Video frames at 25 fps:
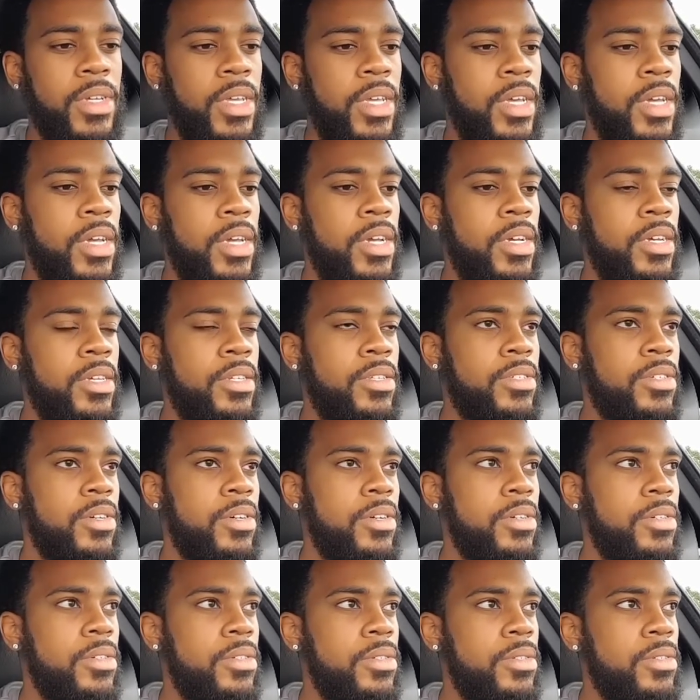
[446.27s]
So
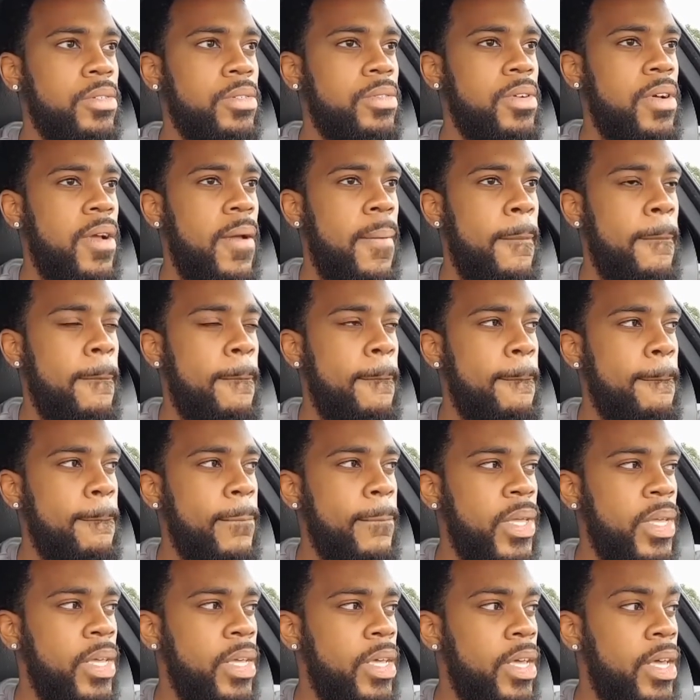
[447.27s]

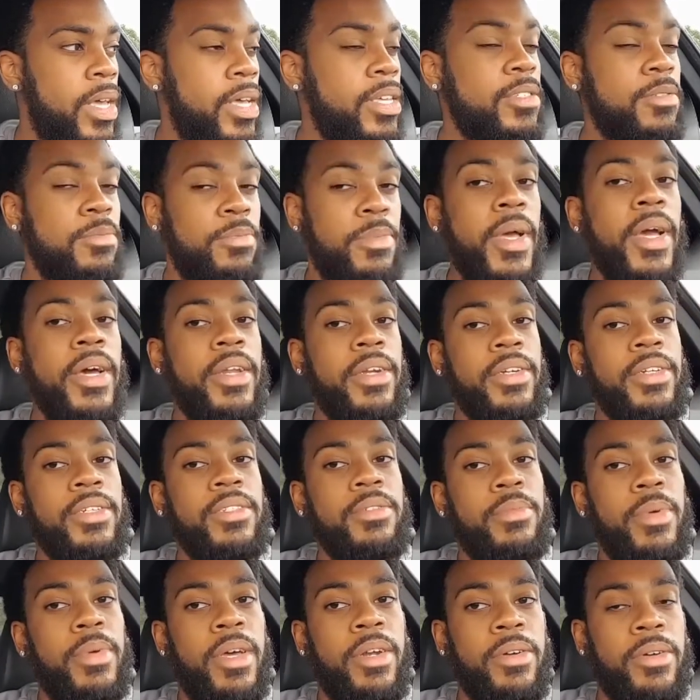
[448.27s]
it's better
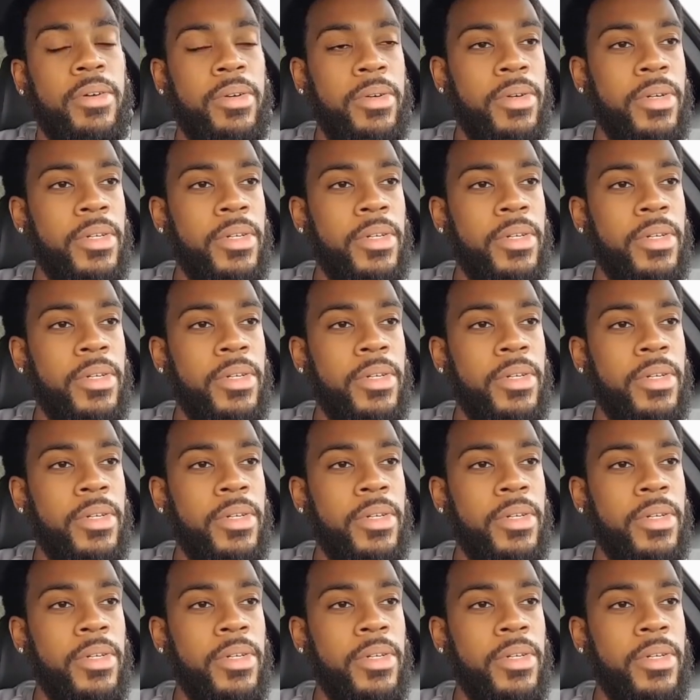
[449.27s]
oil.